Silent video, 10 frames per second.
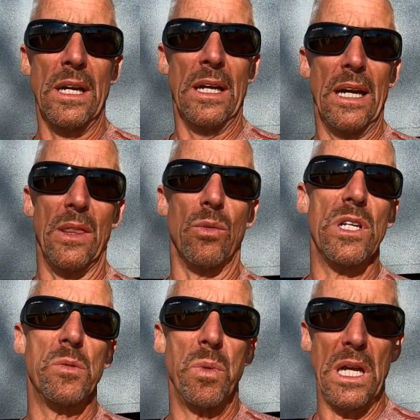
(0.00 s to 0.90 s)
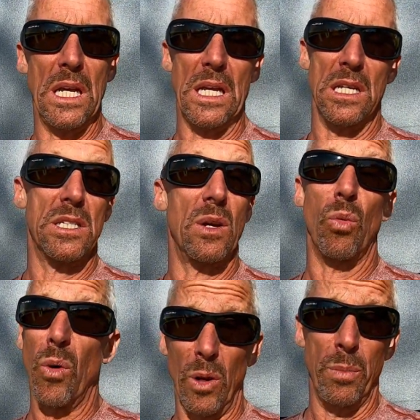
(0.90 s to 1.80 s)
And the reason being is they were
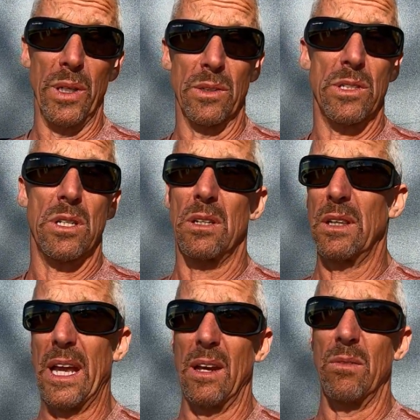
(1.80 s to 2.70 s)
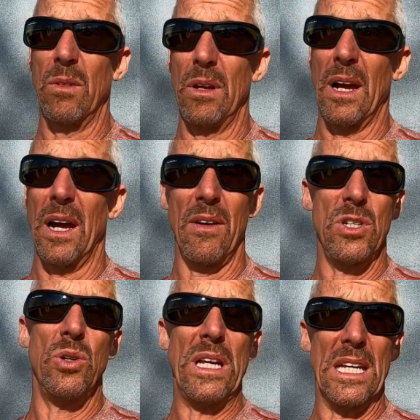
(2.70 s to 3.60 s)
well built. They had
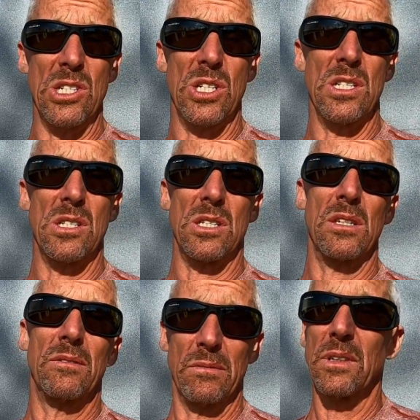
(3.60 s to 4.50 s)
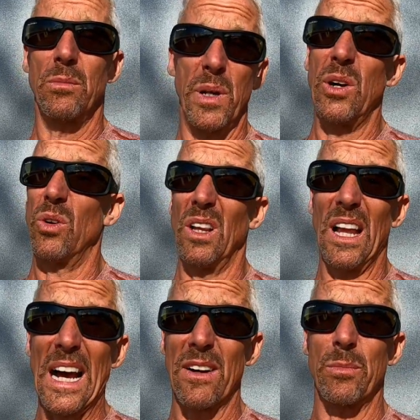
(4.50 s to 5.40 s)
heavy-duty hinges compared to a
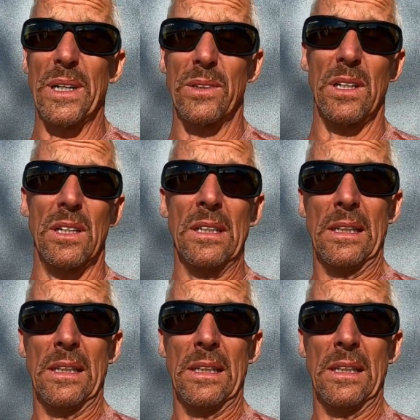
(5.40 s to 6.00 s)
lot of them out there.